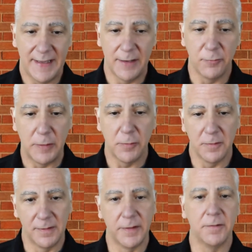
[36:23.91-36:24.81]
And we
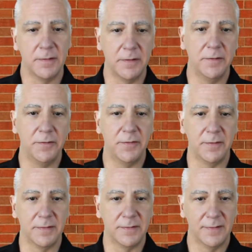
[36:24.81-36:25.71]
were literally
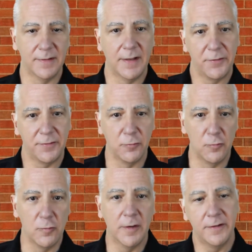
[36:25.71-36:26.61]
using less than
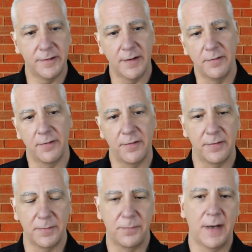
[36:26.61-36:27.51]
1/10
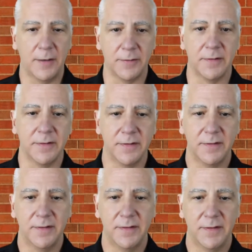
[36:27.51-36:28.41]
the power
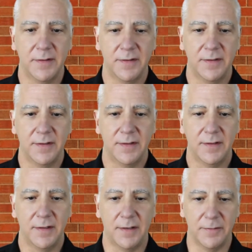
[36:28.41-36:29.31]

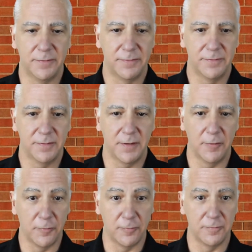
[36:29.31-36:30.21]
of
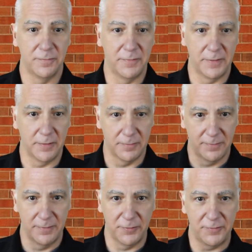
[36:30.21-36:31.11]

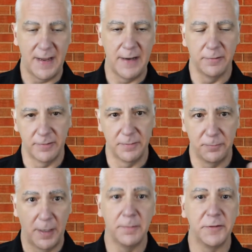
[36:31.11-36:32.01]
the stat with the
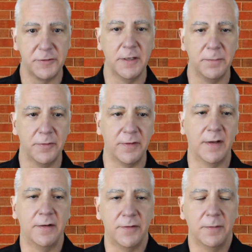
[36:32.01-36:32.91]
published numbers that
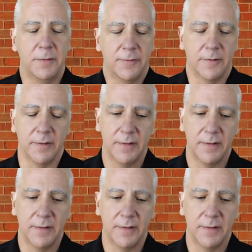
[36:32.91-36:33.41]
I'd seen before.